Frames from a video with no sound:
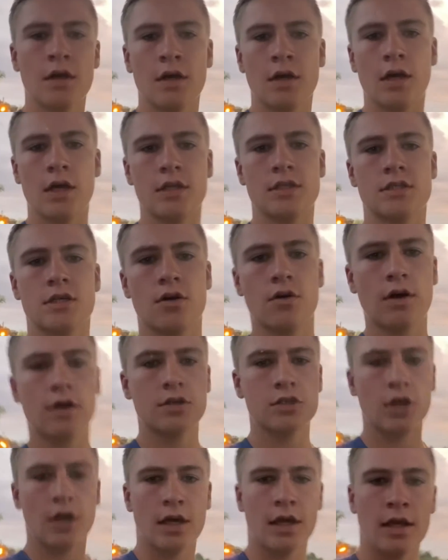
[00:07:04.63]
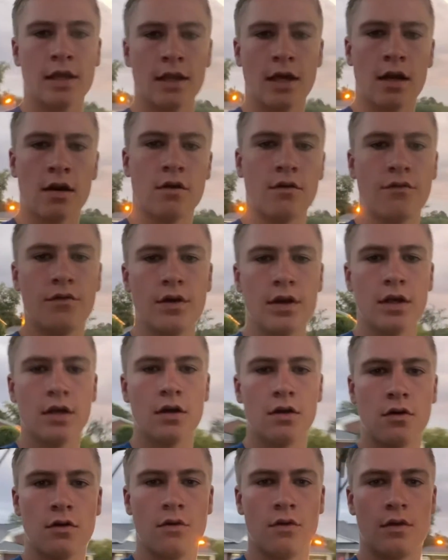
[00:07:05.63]
And so I'll try to get that on
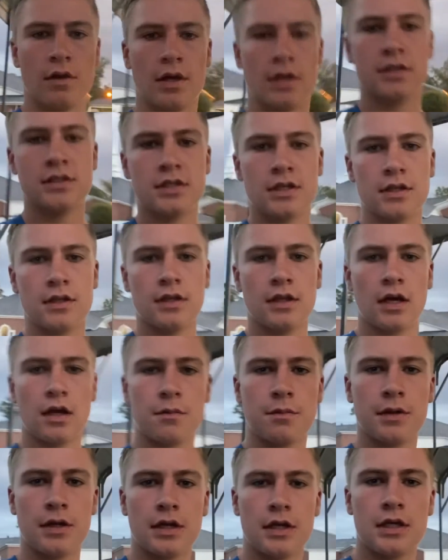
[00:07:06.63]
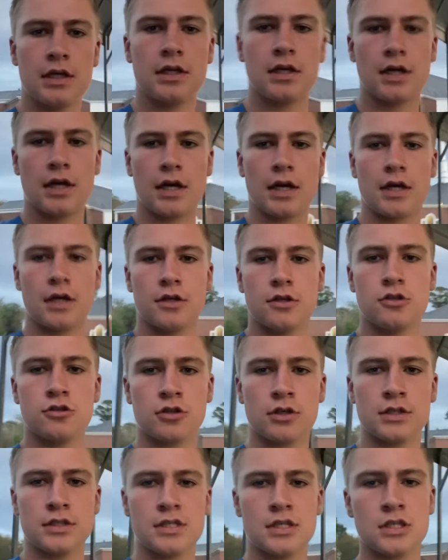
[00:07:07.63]
video, and so that'll be a neat kind of
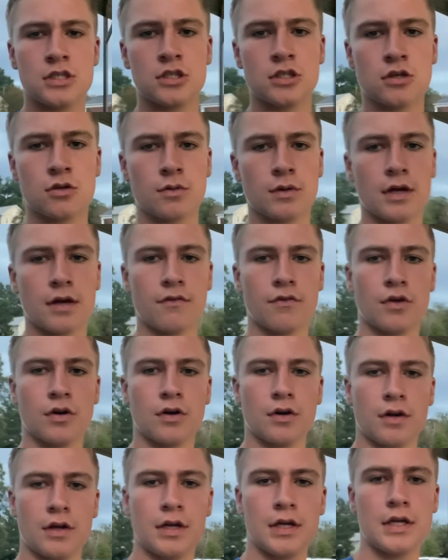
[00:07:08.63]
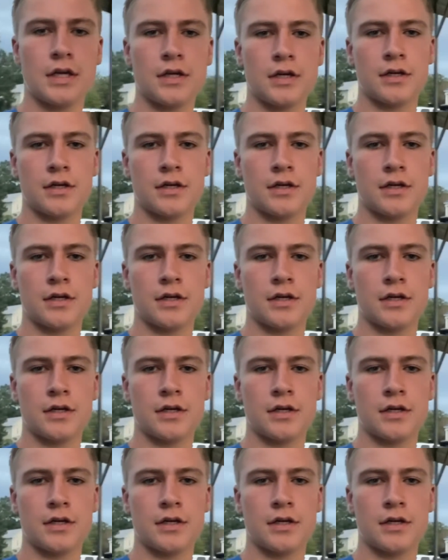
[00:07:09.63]
transition or whatever, a neat